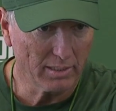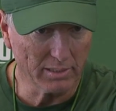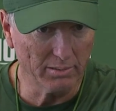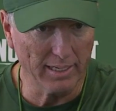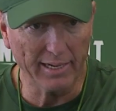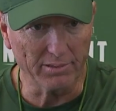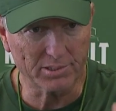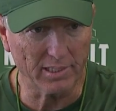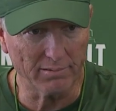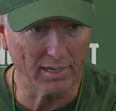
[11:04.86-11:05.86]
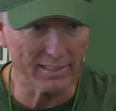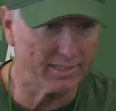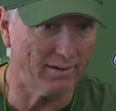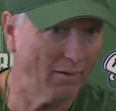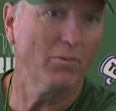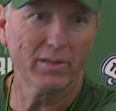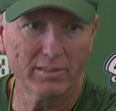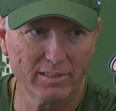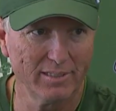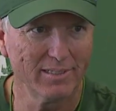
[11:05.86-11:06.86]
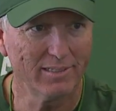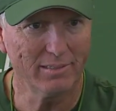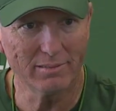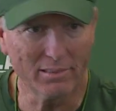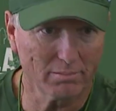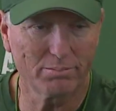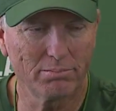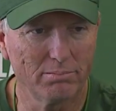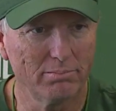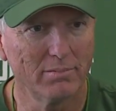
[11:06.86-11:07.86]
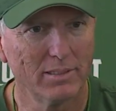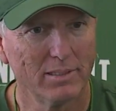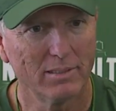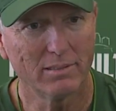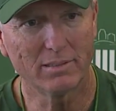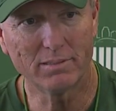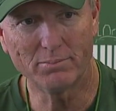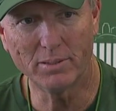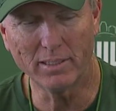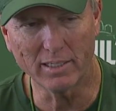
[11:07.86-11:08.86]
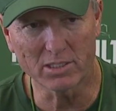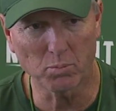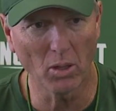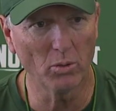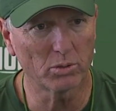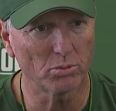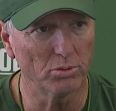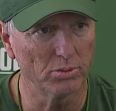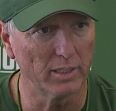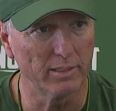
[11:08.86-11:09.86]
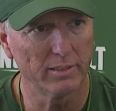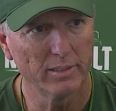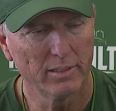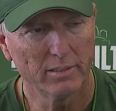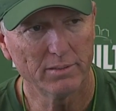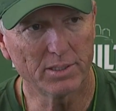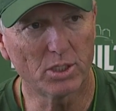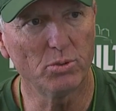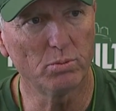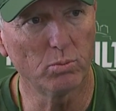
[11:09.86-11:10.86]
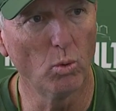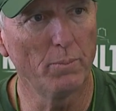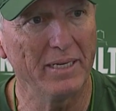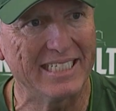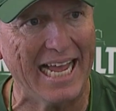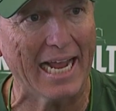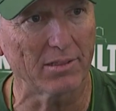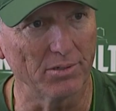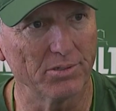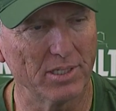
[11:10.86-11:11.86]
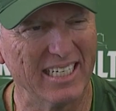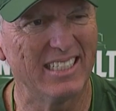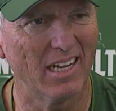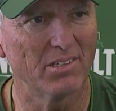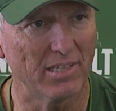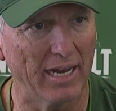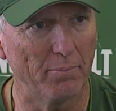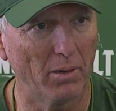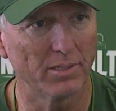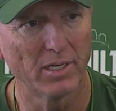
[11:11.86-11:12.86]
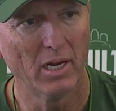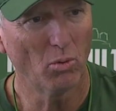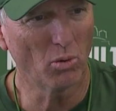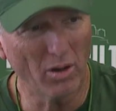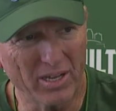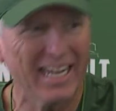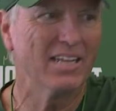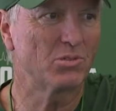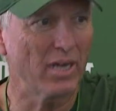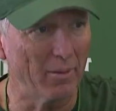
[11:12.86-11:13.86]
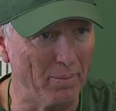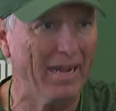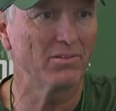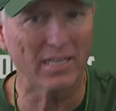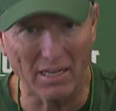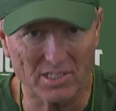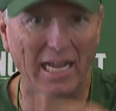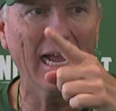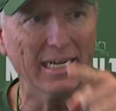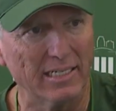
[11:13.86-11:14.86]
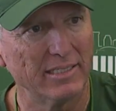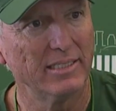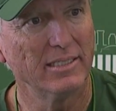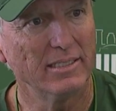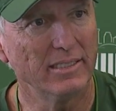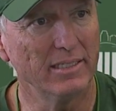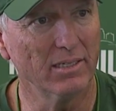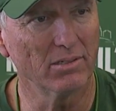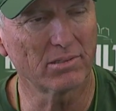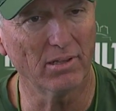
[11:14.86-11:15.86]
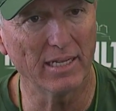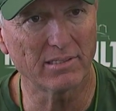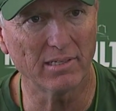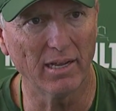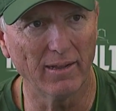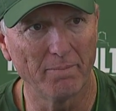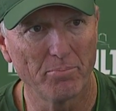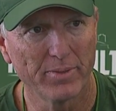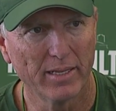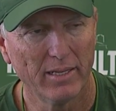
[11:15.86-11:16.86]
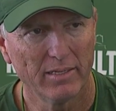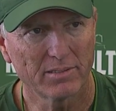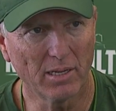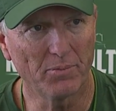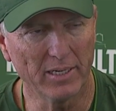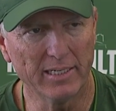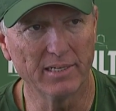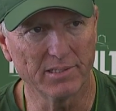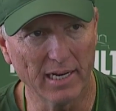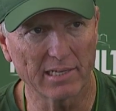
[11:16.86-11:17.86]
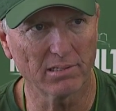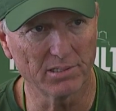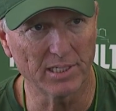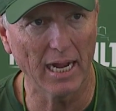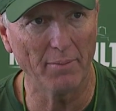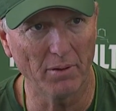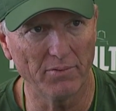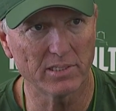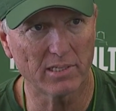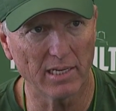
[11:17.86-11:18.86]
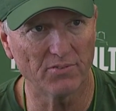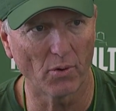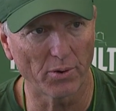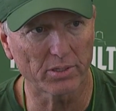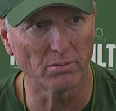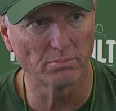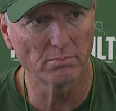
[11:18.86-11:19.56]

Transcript: you and Ed are sitting right there. I want to, you know, explode through the, the two would-be tacklers, and he does that a bunch. Where other guys try to bounce outside, you know, so that's. Uh, something he does an excellent job of. He stays vertical